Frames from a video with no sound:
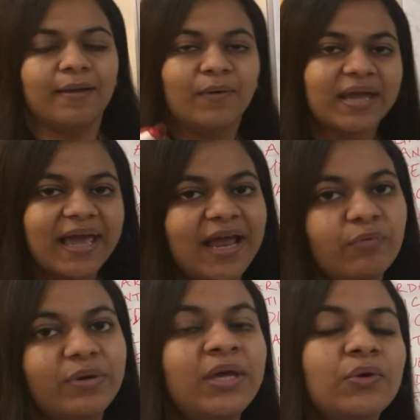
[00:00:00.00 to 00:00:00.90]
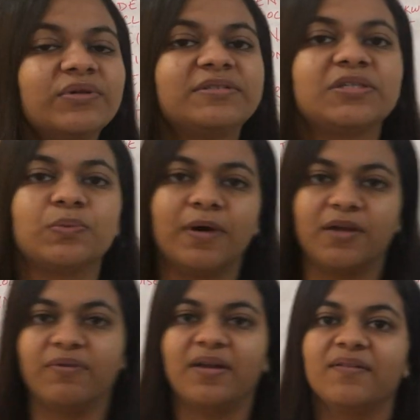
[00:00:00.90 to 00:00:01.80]
Now again, we use this
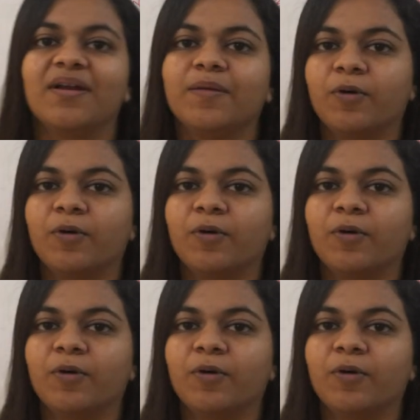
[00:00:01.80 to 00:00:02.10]
word very, very